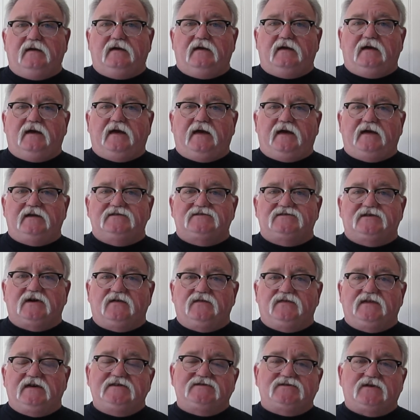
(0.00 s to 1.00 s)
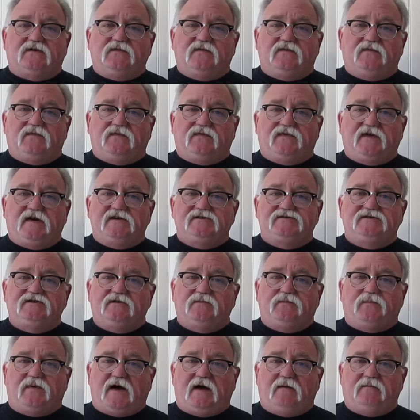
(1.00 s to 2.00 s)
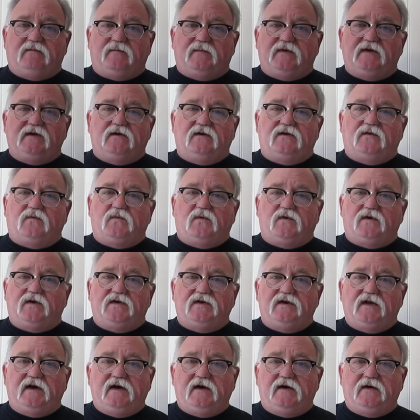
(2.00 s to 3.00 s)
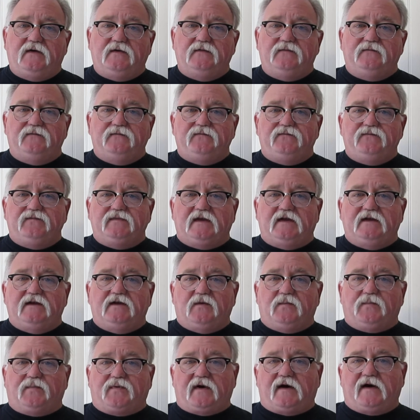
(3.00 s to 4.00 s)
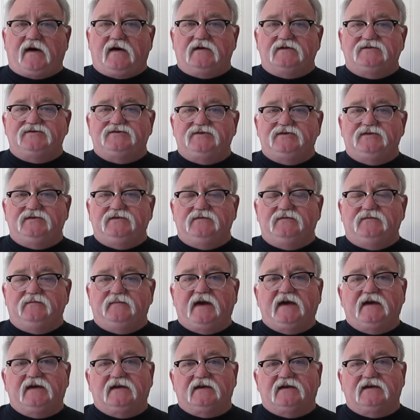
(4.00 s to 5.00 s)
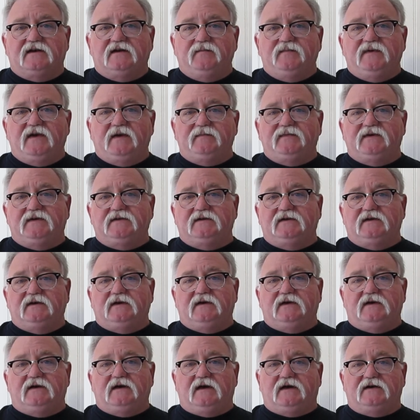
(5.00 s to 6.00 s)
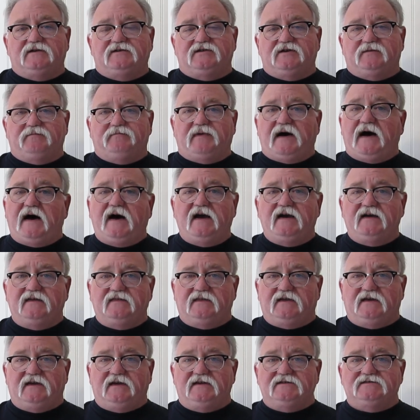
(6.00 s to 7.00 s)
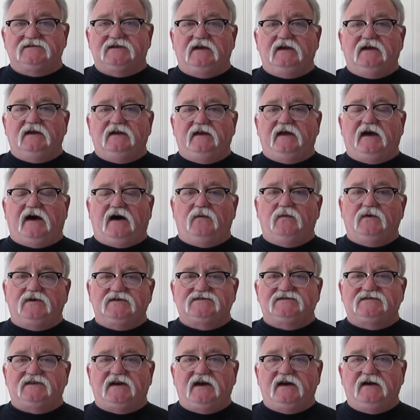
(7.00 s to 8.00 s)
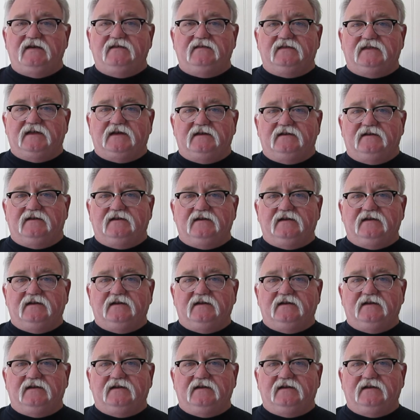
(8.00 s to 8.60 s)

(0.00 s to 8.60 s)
And so these are things you're probably going to want to know, prior to making a commitment to buying these. Now, I will say that